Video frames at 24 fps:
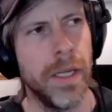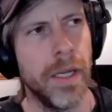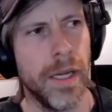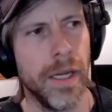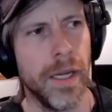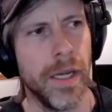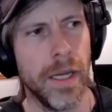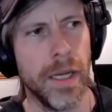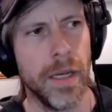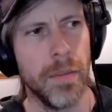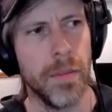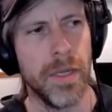
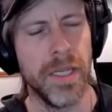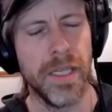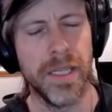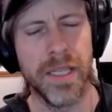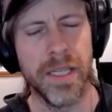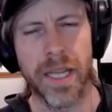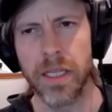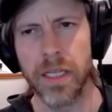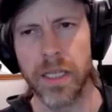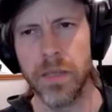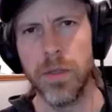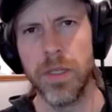And in
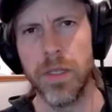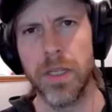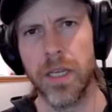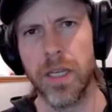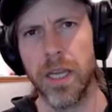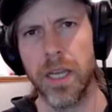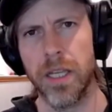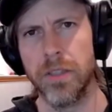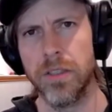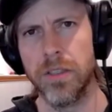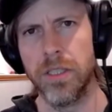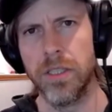that
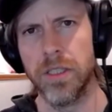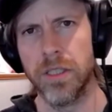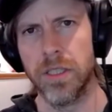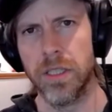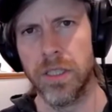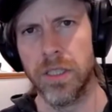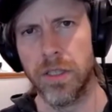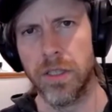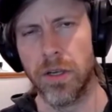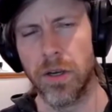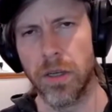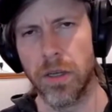communication, it's going
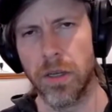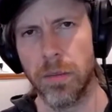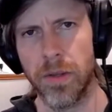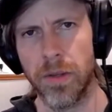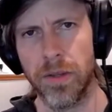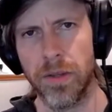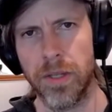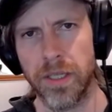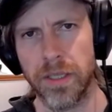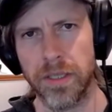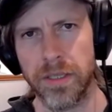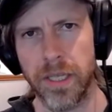to talk about
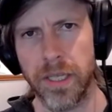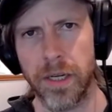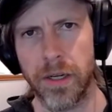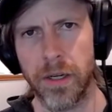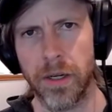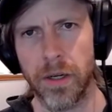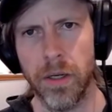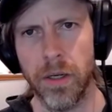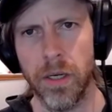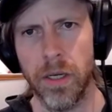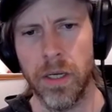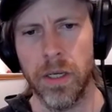things that
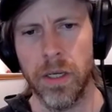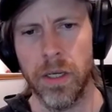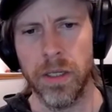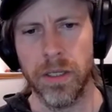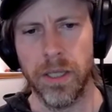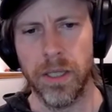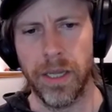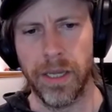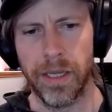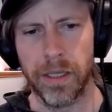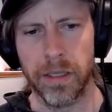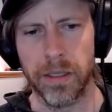are
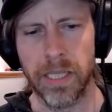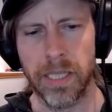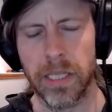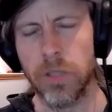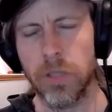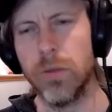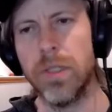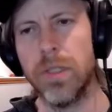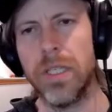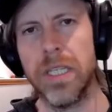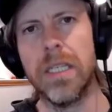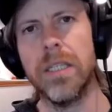like that
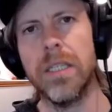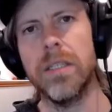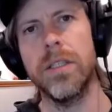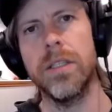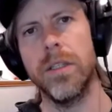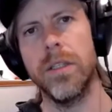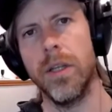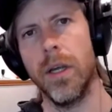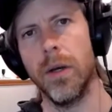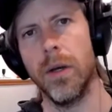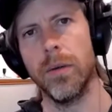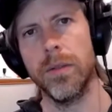you need to
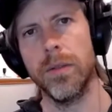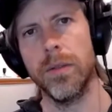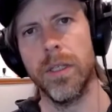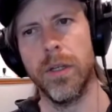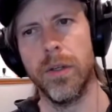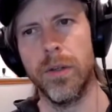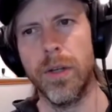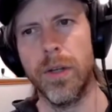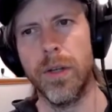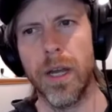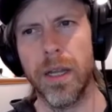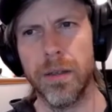know.
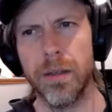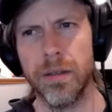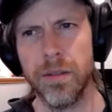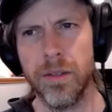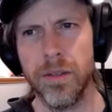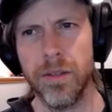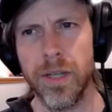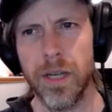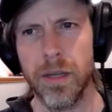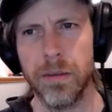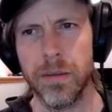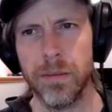They're
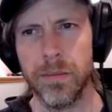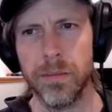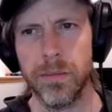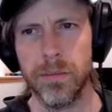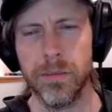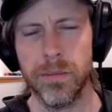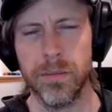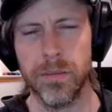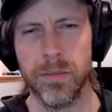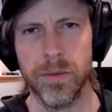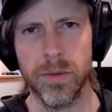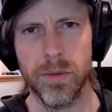not
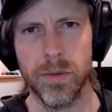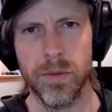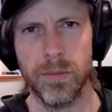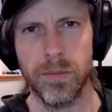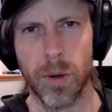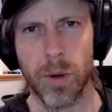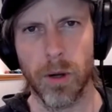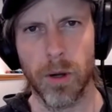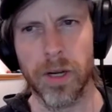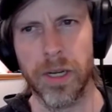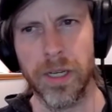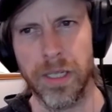sort of
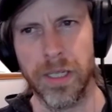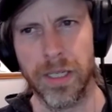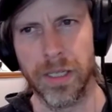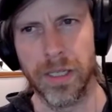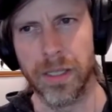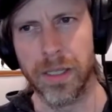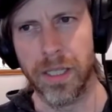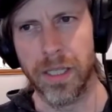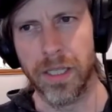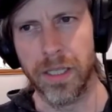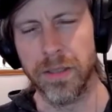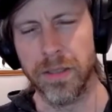marketing
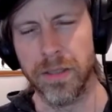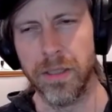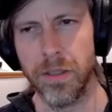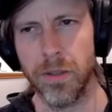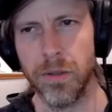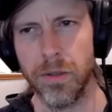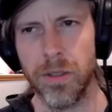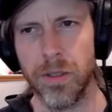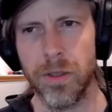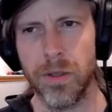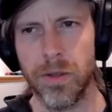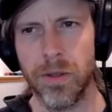things.
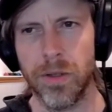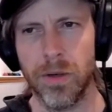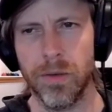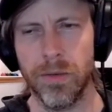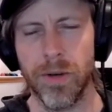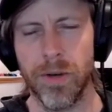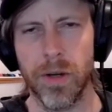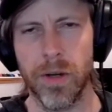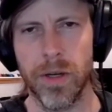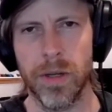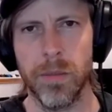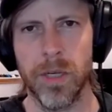They're
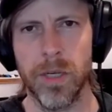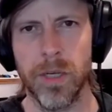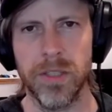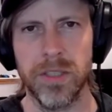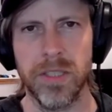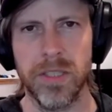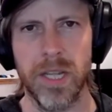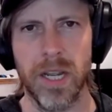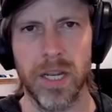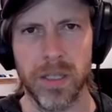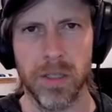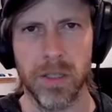very much
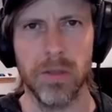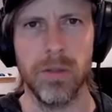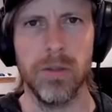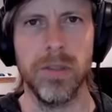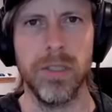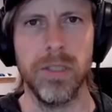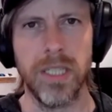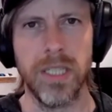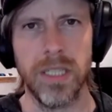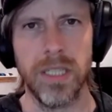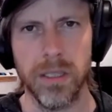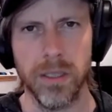technical
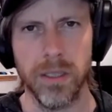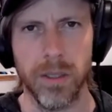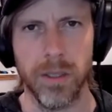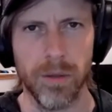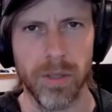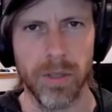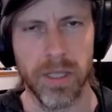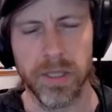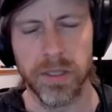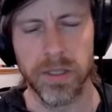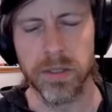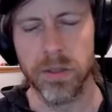need to know
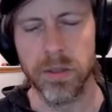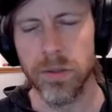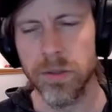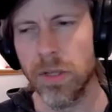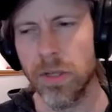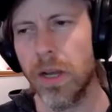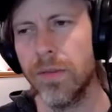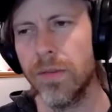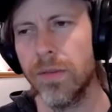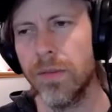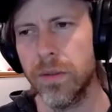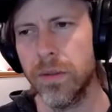things, and those
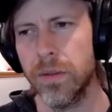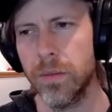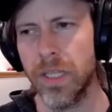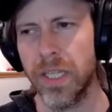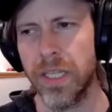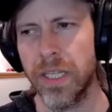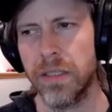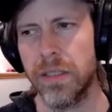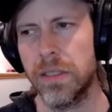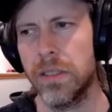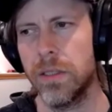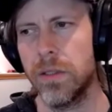often
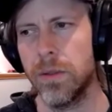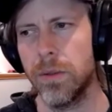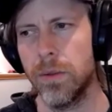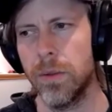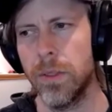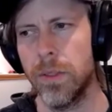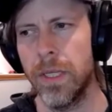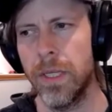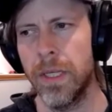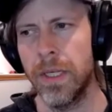relate to